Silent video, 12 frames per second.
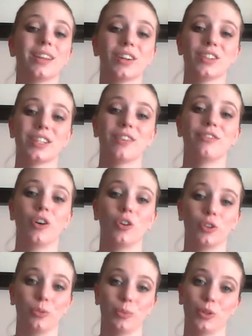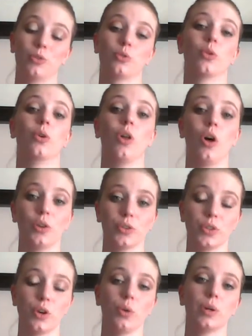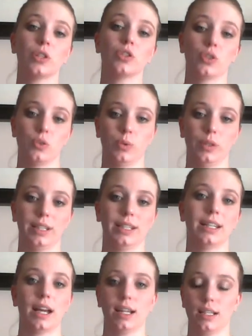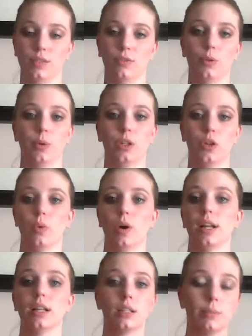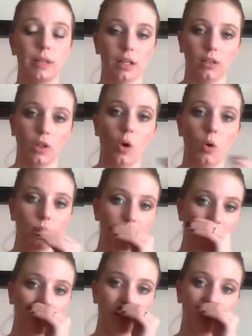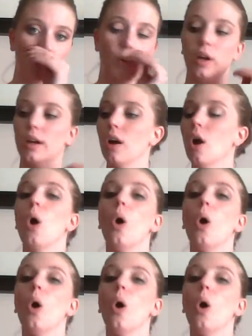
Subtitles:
There is a volume control also, which is really nice for when you want it to be a low sounding toy,